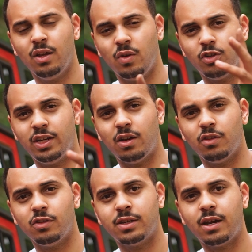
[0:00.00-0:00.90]
Once you get all
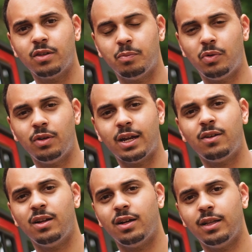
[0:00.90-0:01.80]
those out, you pull it
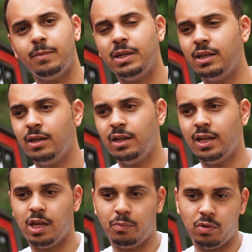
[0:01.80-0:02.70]
out, unclip it,
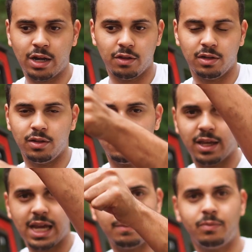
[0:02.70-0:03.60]
and you pull it out to the little
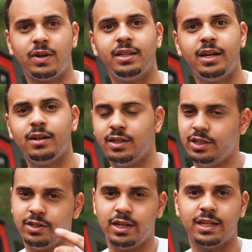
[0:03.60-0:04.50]
gap right there, and
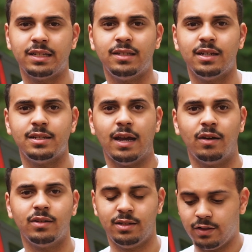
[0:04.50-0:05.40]
you're done. That's it, it's
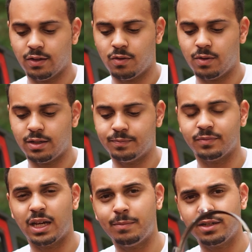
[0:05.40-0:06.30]
out. So
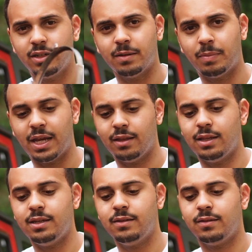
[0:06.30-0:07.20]
I'm actually gonna paint
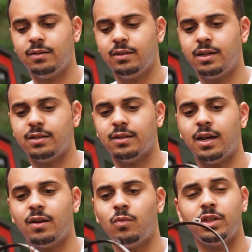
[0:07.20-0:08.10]
these because
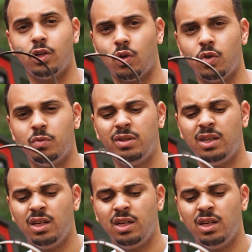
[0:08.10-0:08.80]
I don't want the chrome.